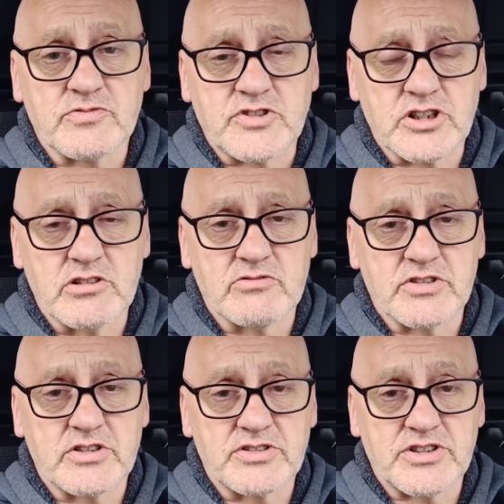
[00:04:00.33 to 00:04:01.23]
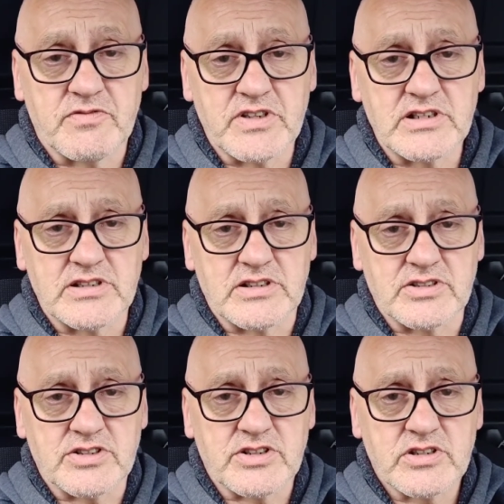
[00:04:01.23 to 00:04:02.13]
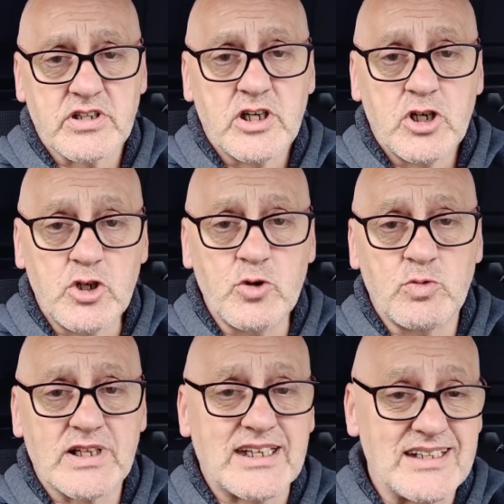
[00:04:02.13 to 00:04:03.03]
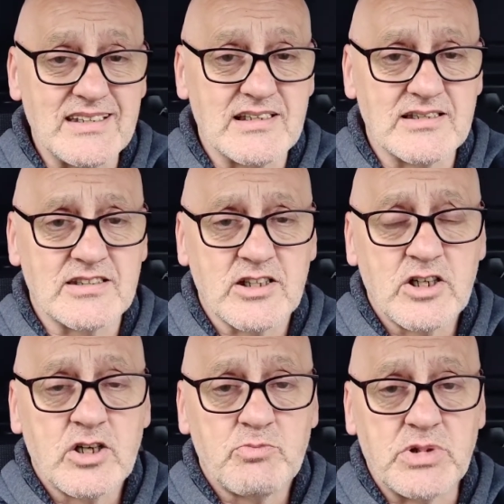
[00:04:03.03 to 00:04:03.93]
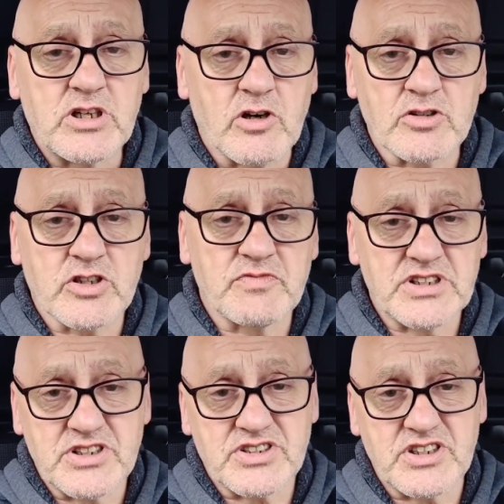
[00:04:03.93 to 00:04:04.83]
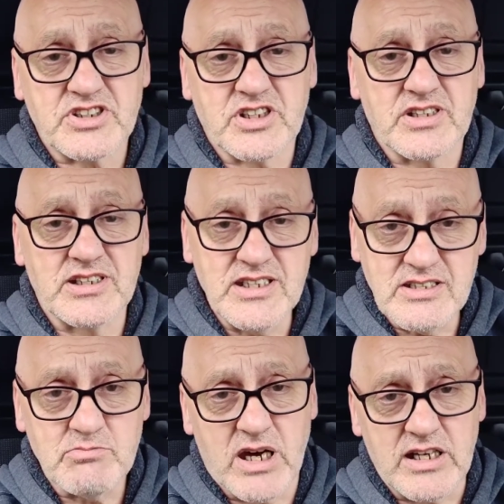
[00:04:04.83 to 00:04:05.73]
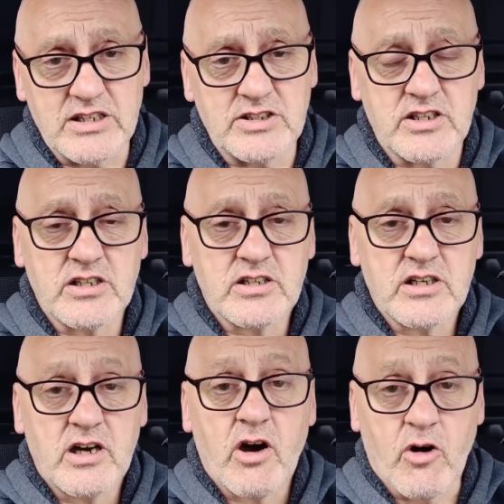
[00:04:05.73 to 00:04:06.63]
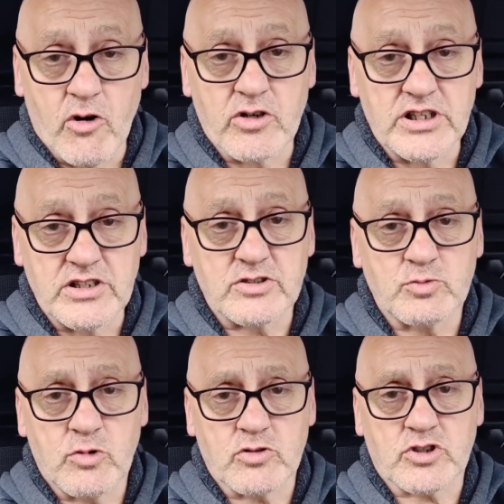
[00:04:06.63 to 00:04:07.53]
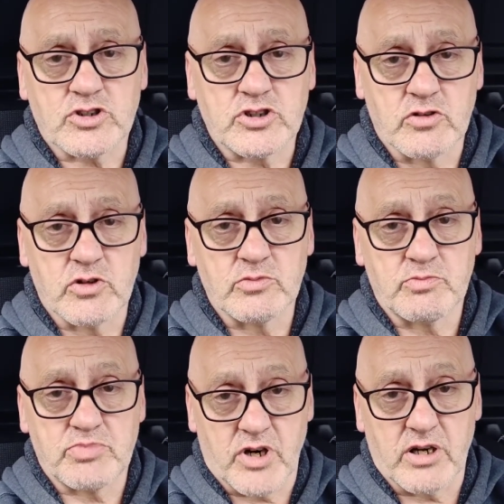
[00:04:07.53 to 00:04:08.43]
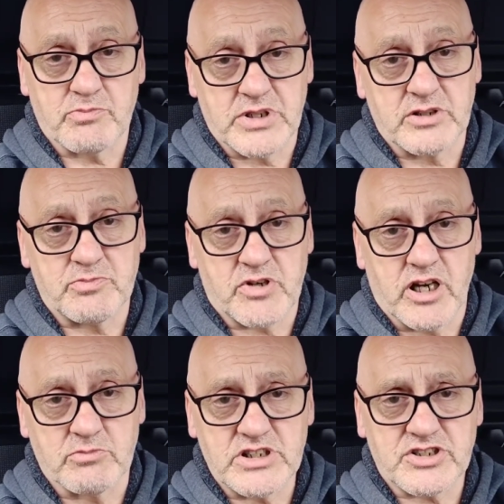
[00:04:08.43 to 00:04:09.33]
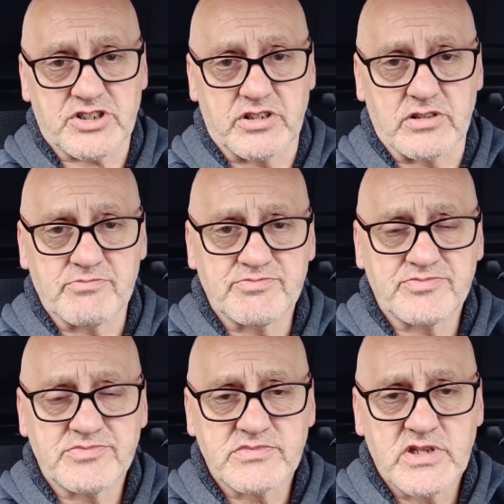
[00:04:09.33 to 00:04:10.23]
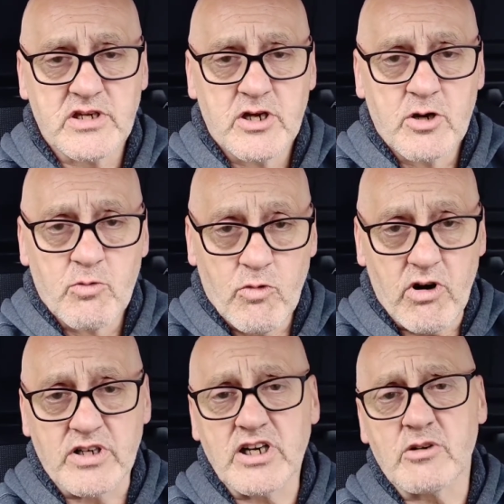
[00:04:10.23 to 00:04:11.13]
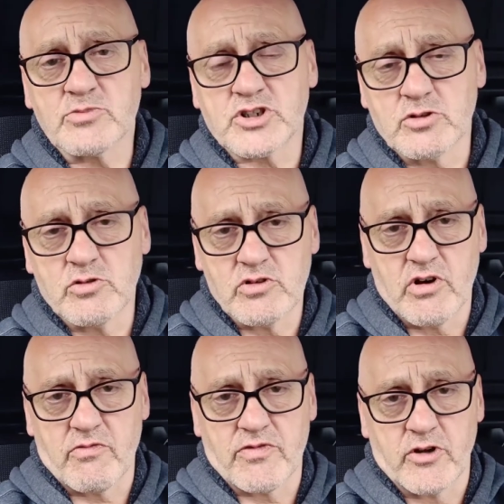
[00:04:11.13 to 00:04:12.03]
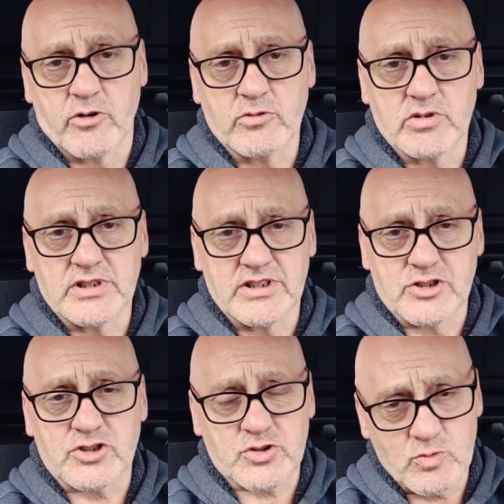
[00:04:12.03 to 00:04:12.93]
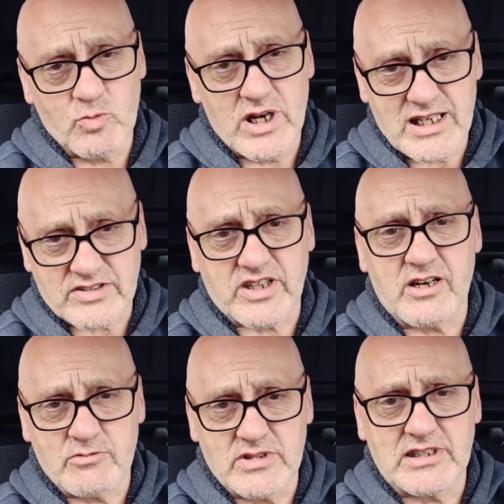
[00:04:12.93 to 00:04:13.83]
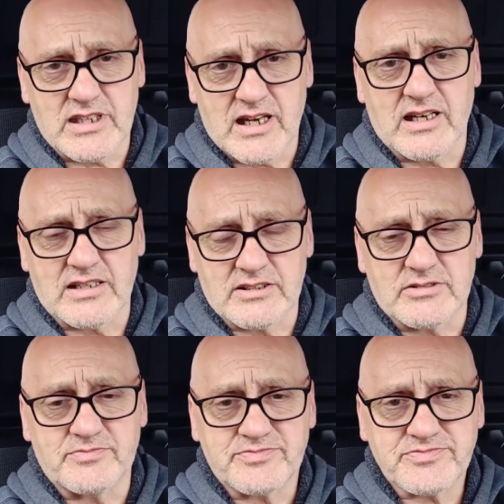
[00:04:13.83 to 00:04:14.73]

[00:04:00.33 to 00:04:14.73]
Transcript: of children and civilians who were killed because of a decision he made on his watch during being Prime Minister. What I am sure of, though, is somewhere down the line